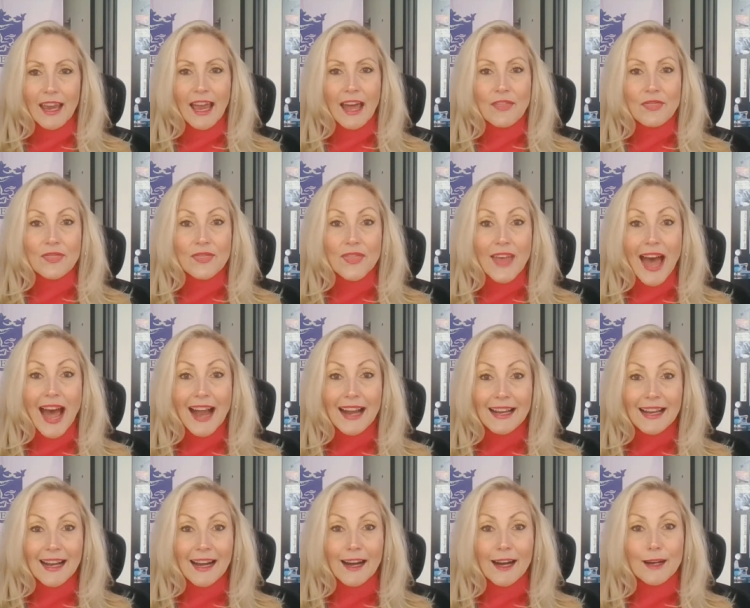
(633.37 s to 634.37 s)
And
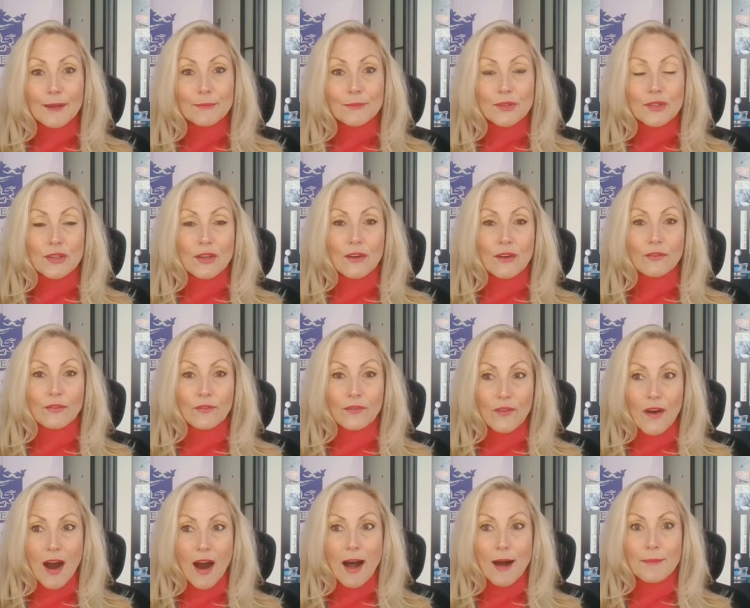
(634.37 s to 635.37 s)
that comes
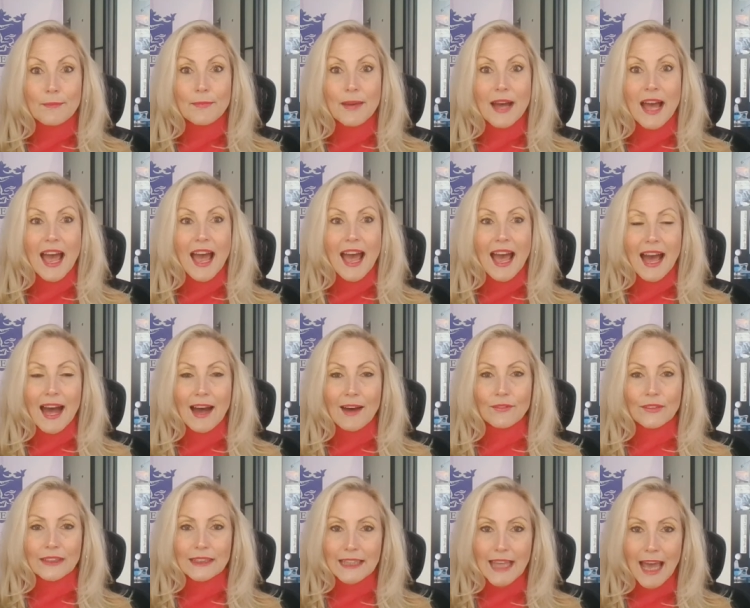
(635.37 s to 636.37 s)
from
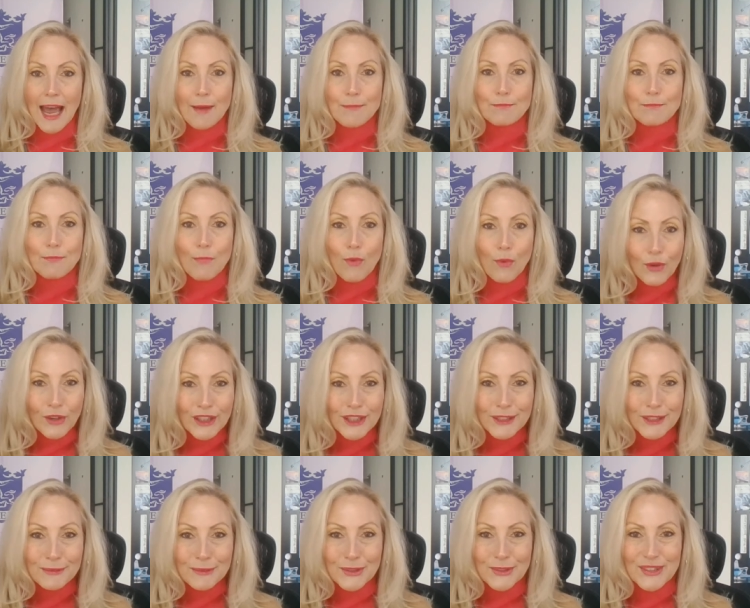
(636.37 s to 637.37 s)
having that
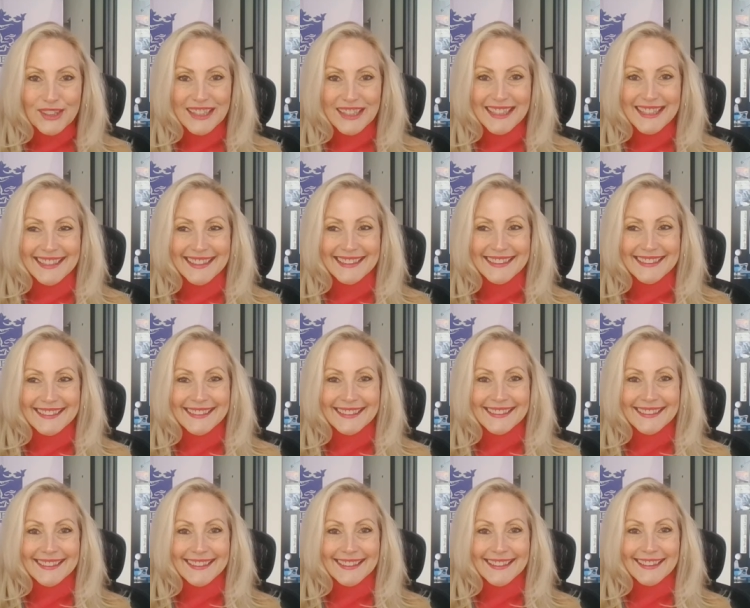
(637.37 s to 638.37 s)
morning routine
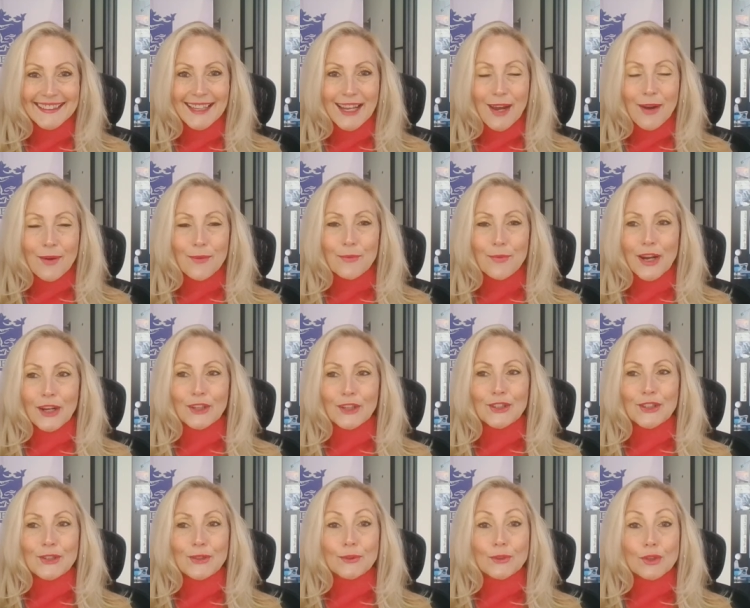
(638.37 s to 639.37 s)
where
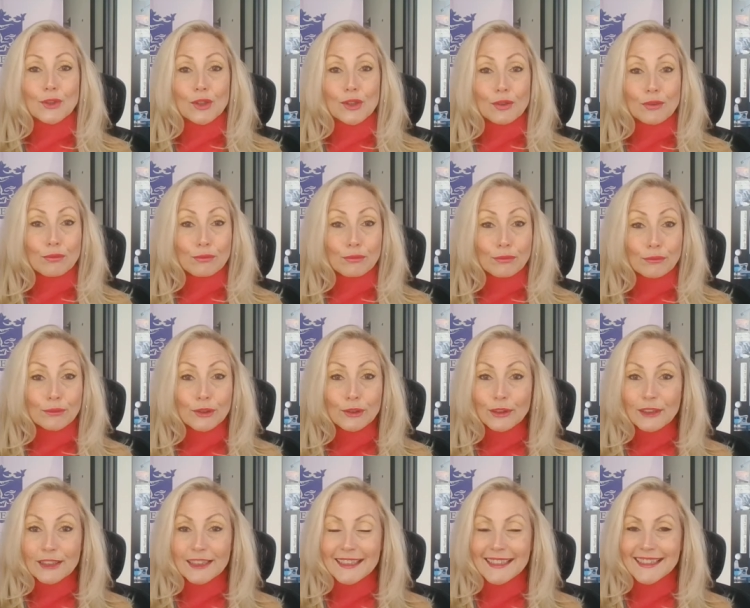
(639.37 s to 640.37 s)
you
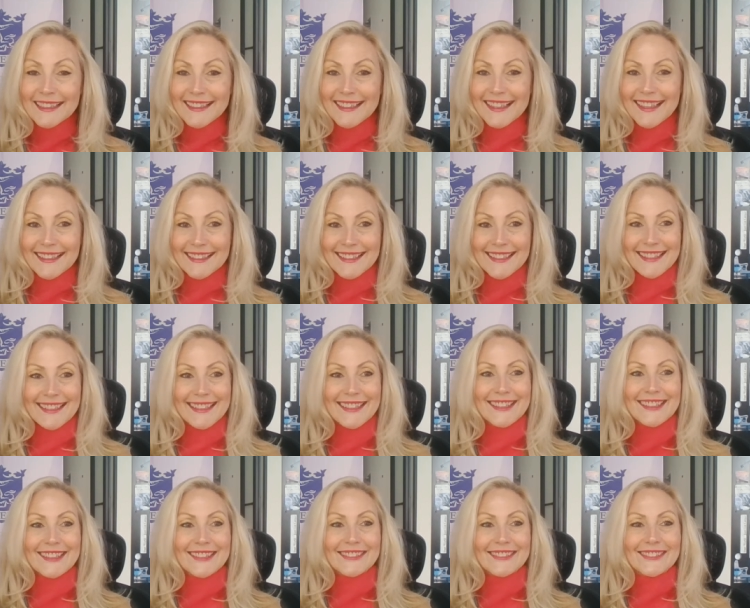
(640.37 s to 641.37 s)
truly connect to
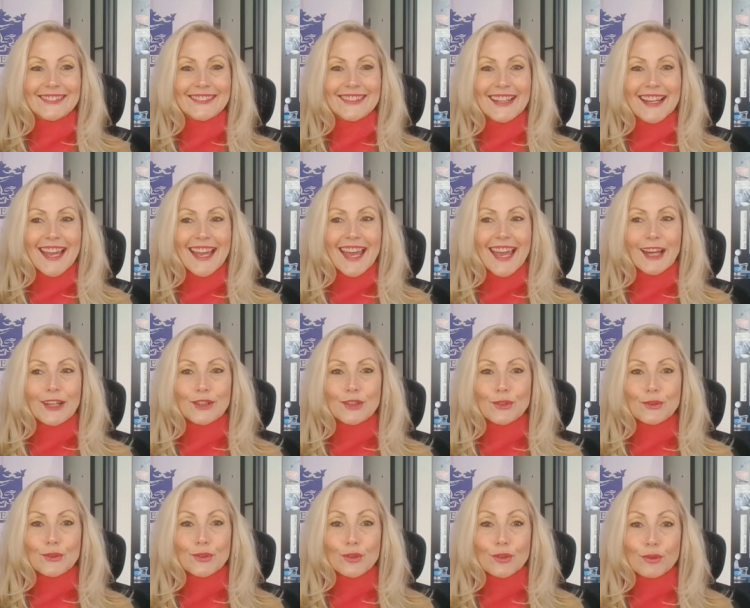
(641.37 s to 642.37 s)
you and
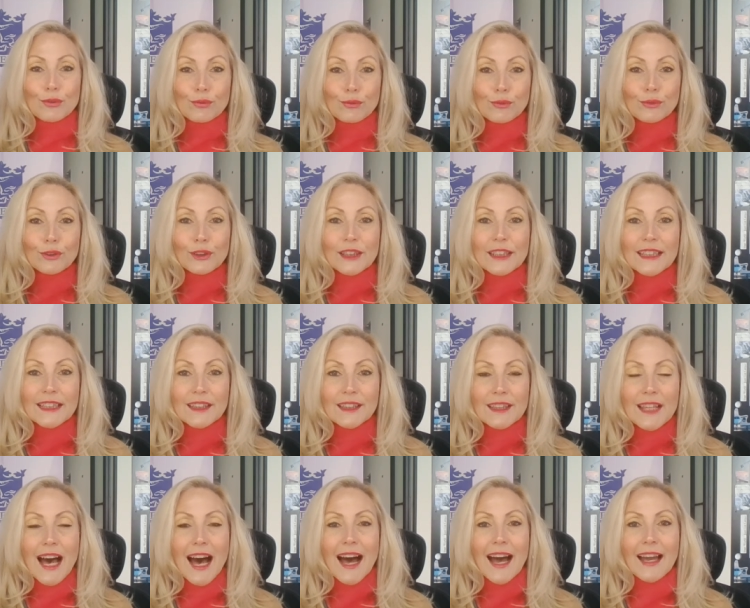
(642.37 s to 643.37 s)
you truly
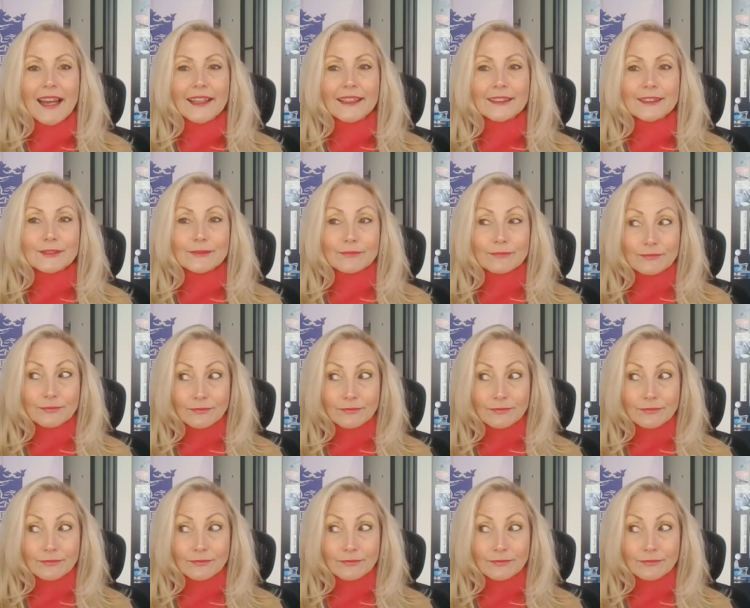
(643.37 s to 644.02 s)
align